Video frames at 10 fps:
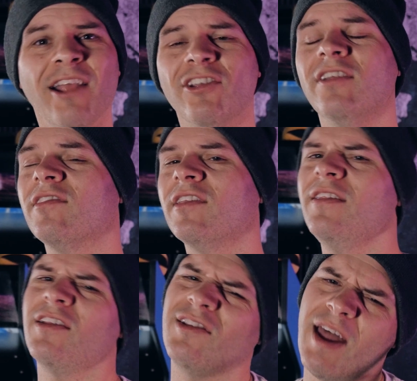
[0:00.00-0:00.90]
As you can see,
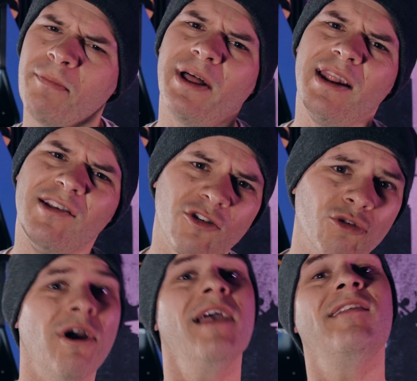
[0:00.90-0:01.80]
this template is
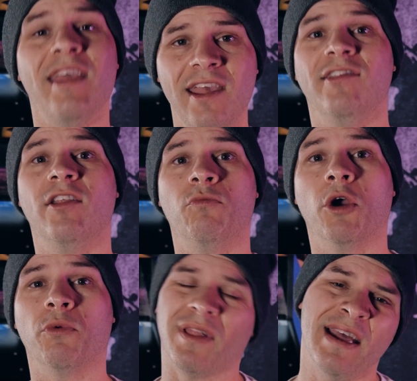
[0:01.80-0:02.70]
crazy easy to
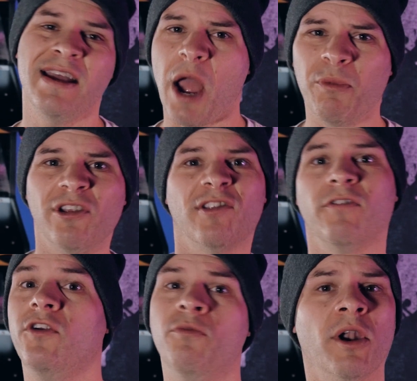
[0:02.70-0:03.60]
work with, and with just a
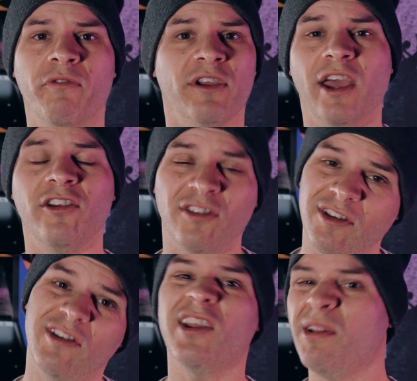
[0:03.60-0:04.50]
few
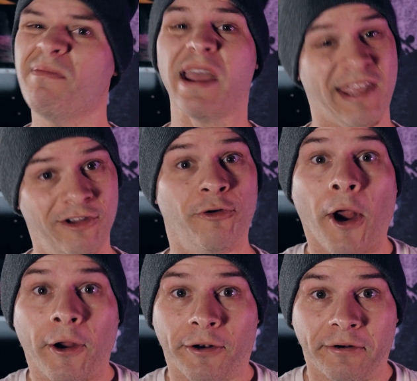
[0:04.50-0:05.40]
modifications, you can make it your own.